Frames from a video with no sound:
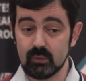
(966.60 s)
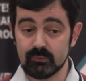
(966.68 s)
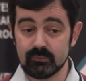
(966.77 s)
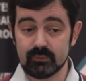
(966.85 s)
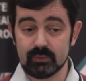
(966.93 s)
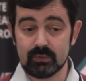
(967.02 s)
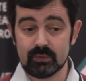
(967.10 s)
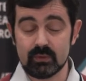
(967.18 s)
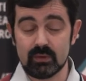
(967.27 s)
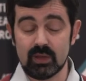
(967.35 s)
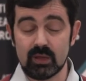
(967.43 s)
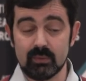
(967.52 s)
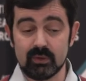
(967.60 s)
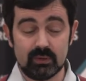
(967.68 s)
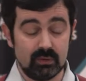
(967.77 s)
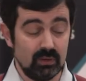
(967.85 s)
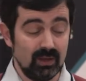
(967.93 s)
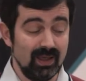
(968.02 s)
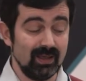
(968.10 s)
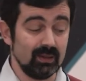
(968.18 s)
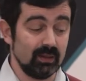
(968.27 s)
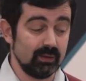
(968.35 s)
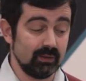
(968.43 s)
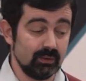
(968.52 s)
of library.
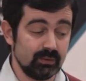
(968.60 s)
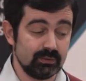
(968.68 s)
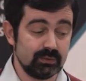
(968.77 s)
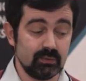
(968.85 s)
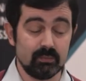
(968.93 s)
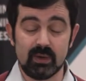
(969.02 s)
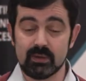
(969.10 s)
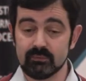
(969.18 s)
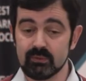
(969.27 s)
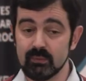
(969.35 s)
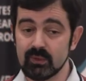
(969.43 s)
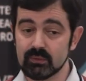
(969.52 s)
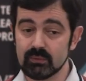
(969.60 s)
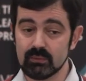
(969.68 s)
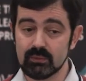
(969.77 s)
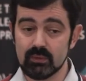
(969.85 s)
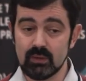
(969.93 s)
L, it's a main automaton.